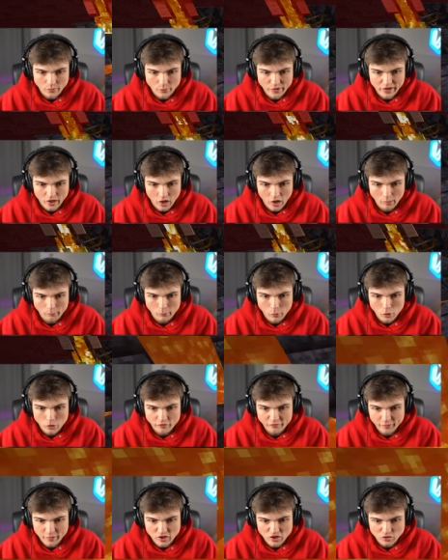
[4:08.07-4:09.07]
We can't
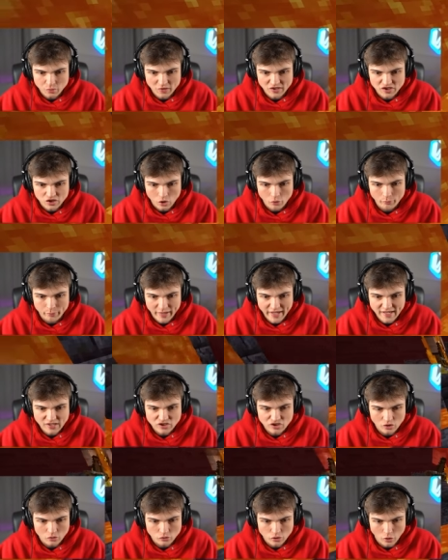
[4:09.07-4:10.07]
move because we're so big,
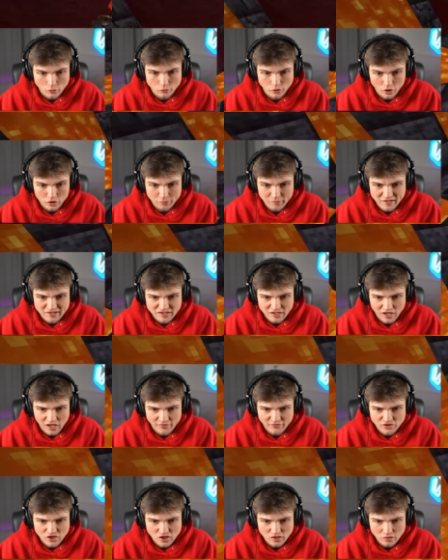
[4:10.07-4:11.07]
so don't knock me into
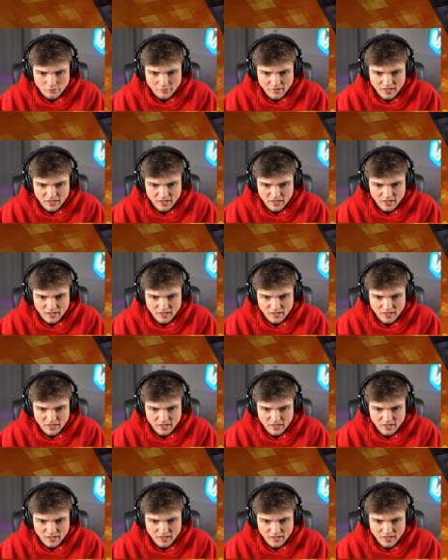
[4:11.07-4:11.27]
lava, Chico. Be